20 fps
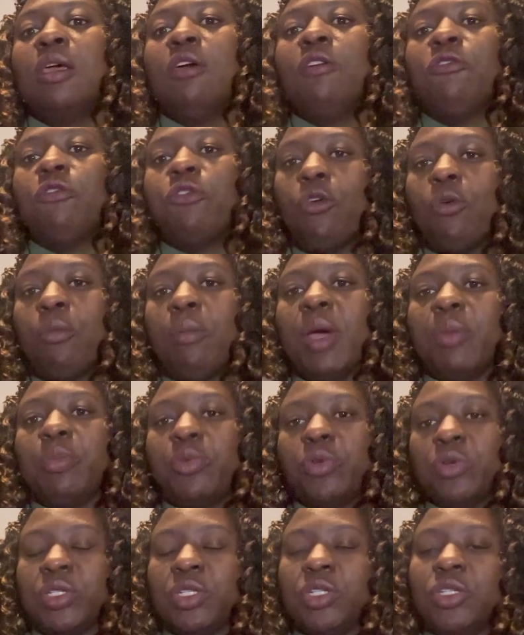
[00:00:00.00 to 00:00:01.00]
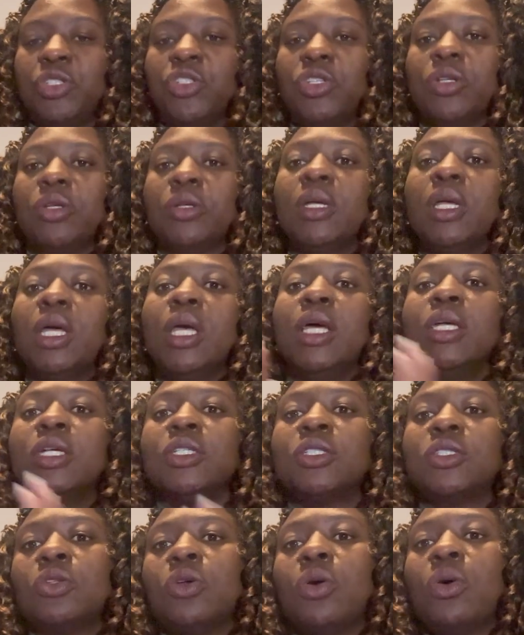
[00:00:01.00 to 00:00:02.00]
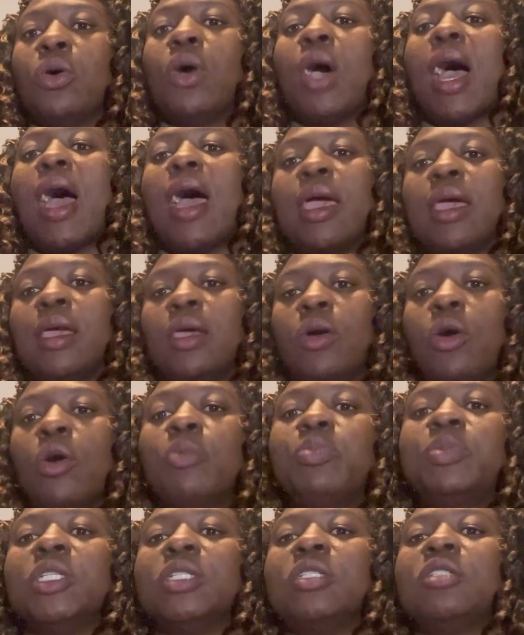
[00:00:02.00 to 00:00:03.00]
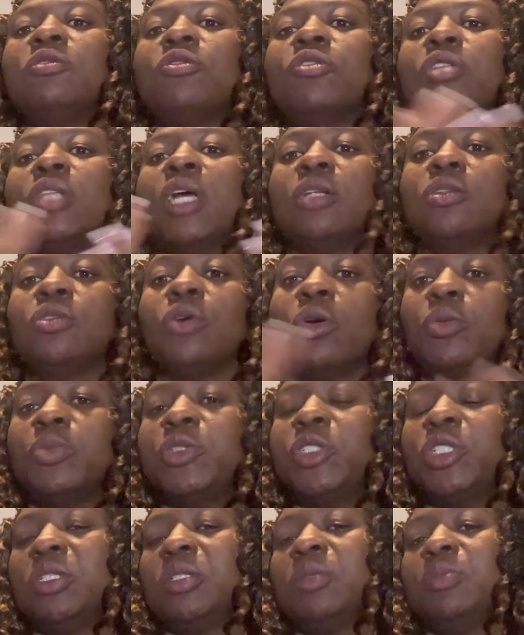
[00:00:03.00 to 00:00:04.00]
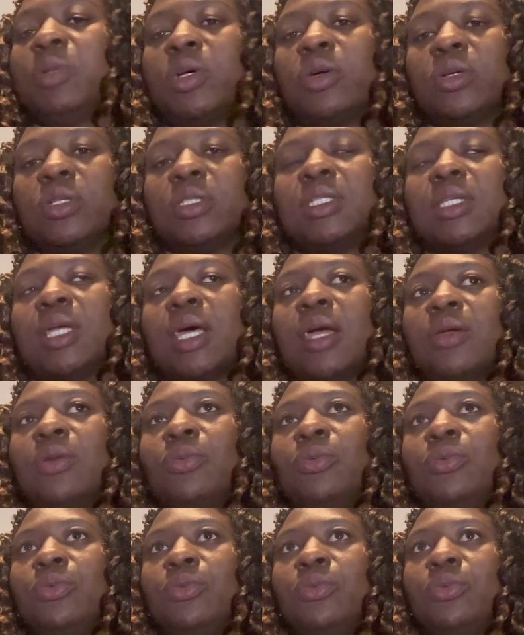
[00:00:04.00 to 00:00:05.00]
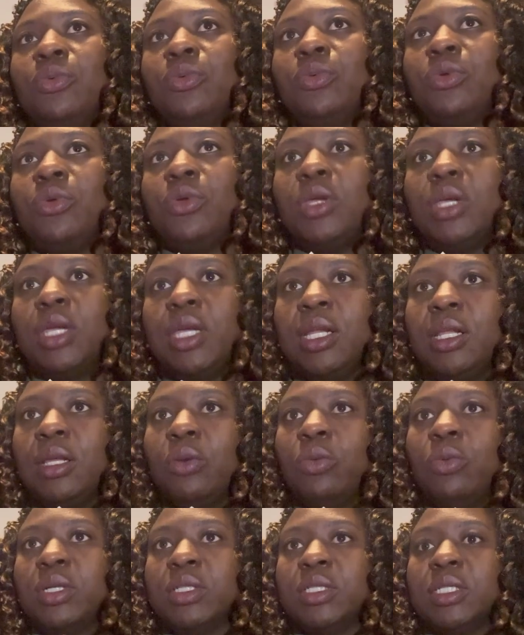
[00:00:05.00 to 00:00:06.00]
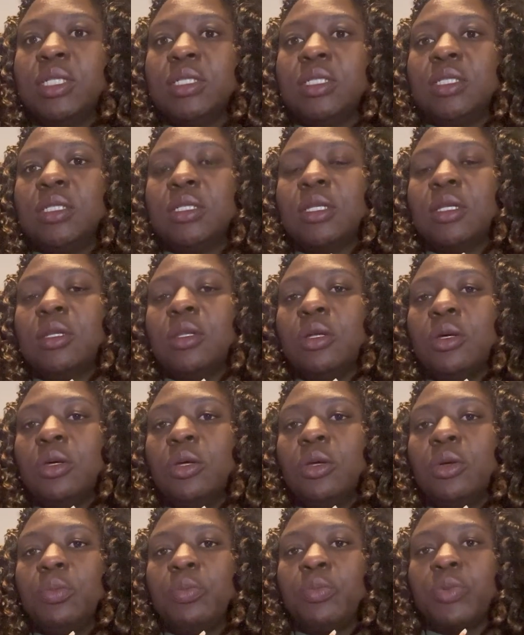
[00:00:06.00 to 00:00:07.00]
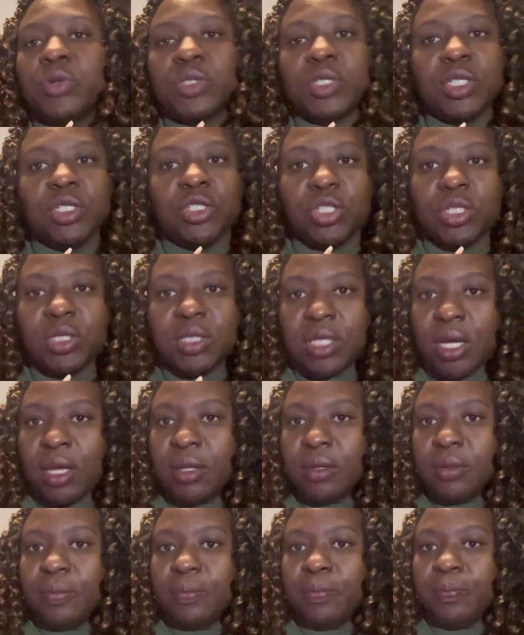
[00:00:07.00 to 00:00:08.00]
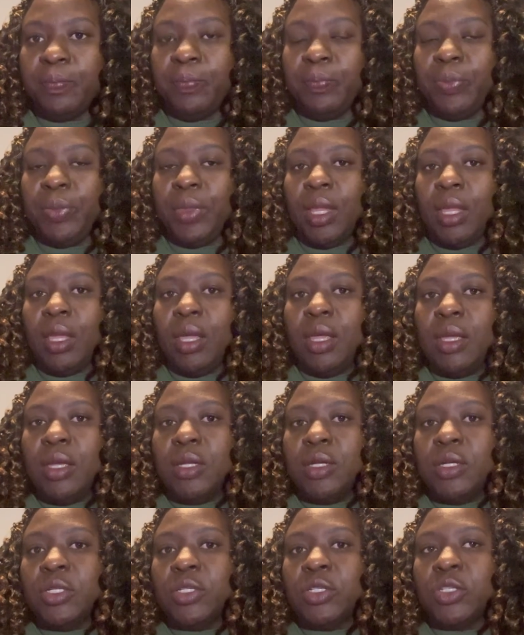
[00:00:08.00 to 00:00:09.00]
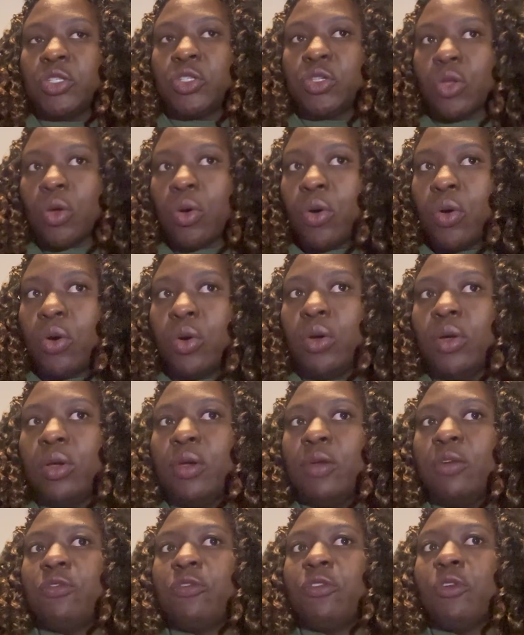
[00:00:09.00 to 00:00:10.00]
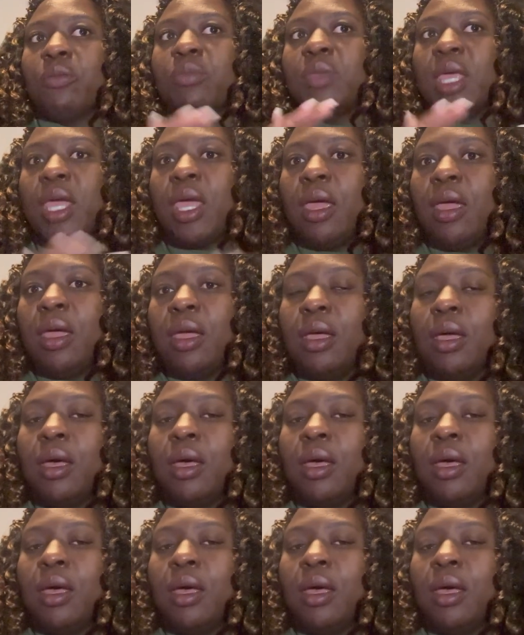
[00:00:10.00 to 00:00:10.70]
for my procedure. So I opted for that option because I really wanted the procedure done. So from there,